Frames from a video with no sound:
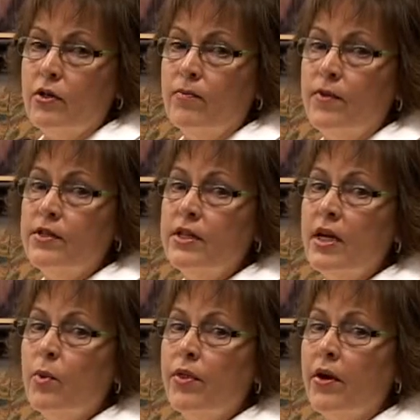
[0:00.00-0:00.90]
2
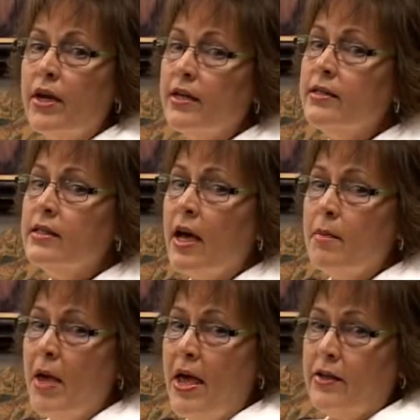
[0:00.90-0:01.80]
visiting with our
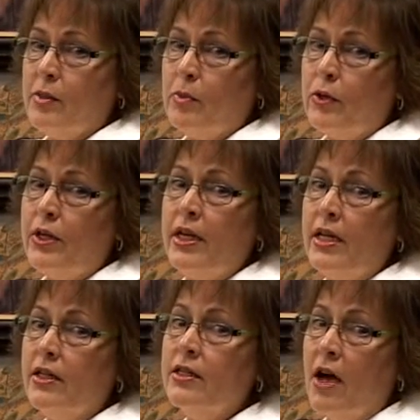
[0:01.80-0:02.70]
enzyme expert,
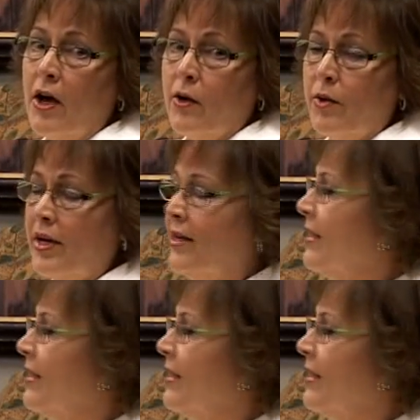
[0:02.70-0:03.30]
Nena Dockery.